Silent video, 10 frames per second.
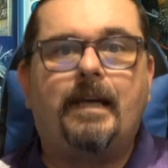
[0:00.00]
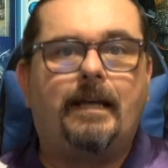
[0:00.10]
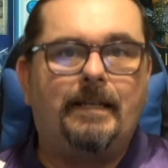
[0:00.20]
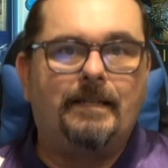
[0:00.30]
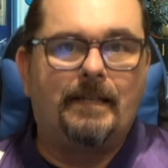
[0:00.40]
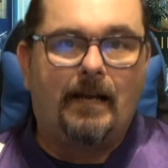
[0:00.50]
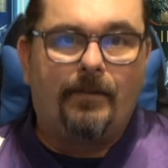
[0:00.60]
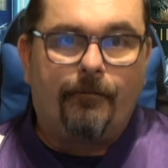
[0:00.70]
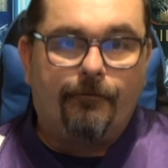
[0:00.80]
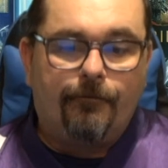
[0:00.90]
that is
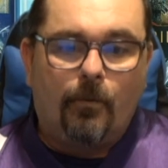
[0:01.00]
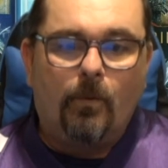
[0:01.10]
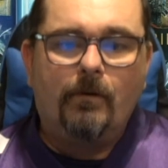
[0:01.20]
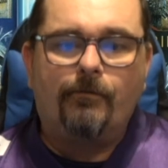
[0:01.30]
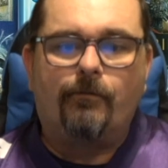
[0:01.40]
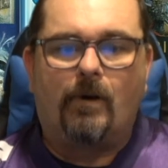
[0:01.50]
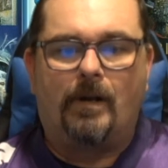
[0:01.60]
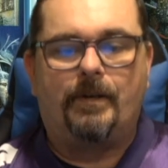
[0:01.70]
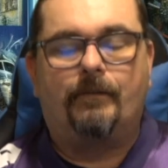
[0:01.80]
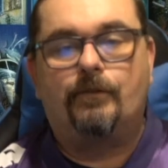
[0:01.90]
on the
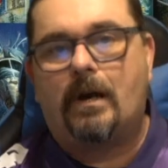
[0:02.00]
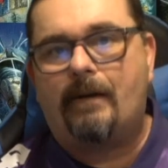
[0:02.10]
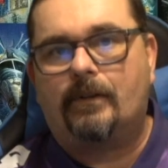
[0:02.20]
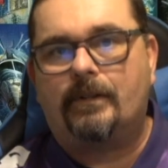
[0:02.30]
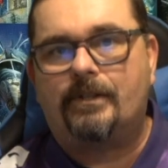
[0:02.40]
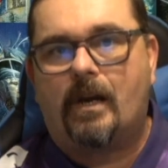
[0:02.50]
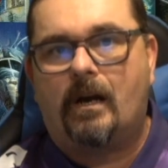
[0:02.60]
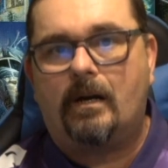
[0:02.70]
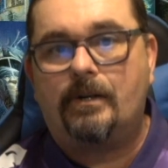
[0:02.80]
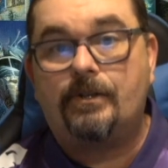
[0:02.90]
forefront of driverless
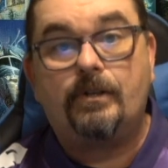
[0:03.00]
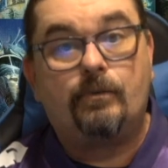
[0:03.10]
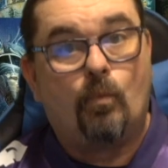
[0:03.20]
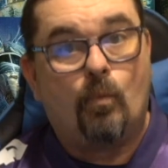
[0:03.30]
cars is